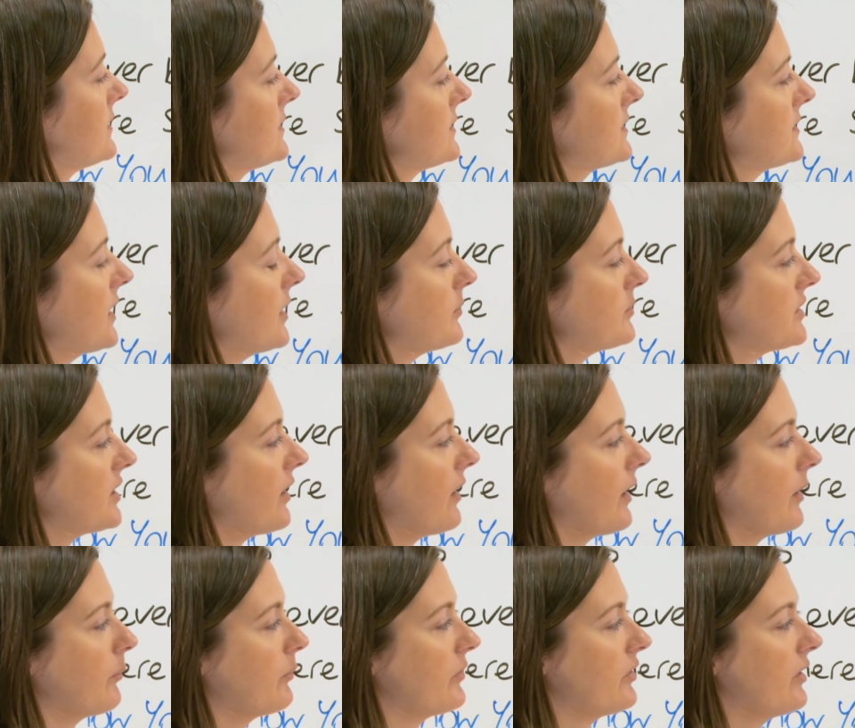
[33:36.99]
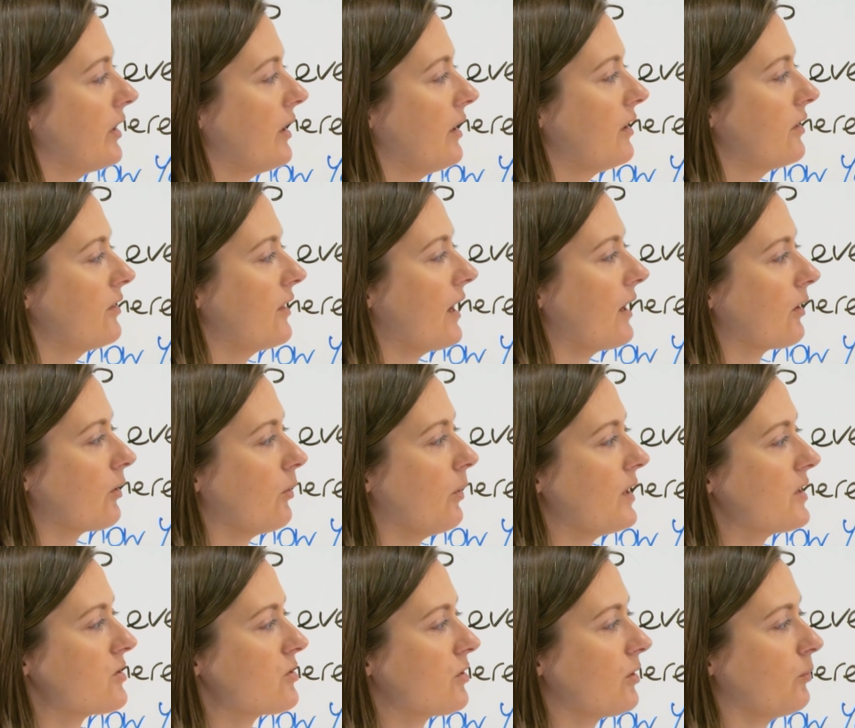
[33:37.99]
Sometimes that
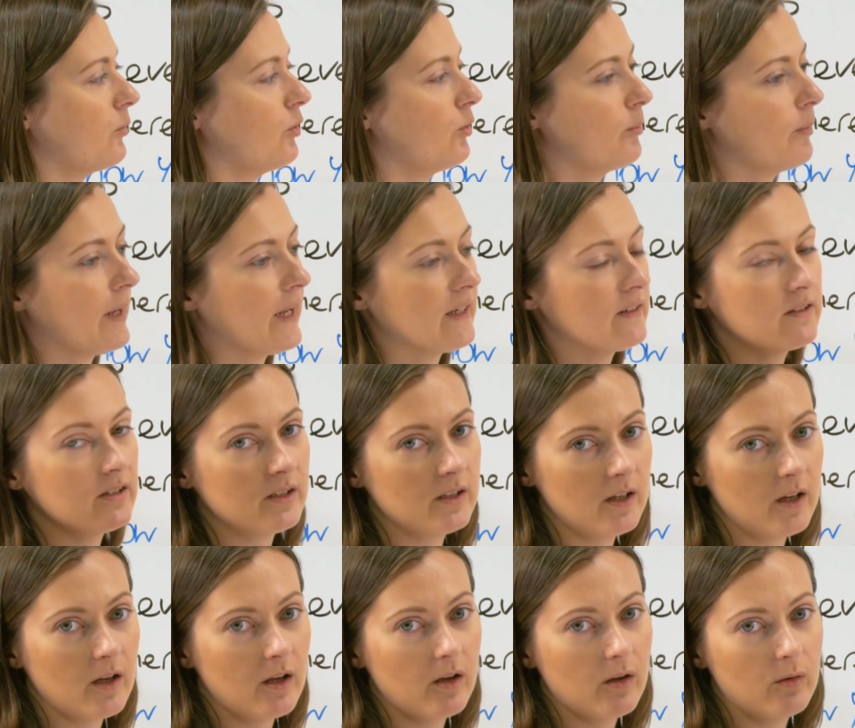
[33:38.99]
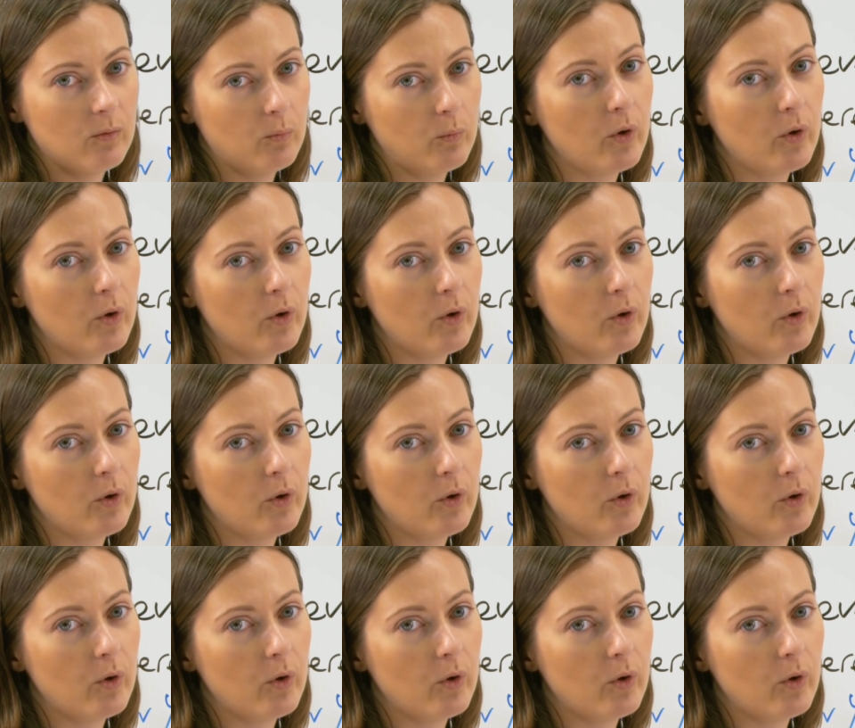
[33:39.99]
question will mean to you,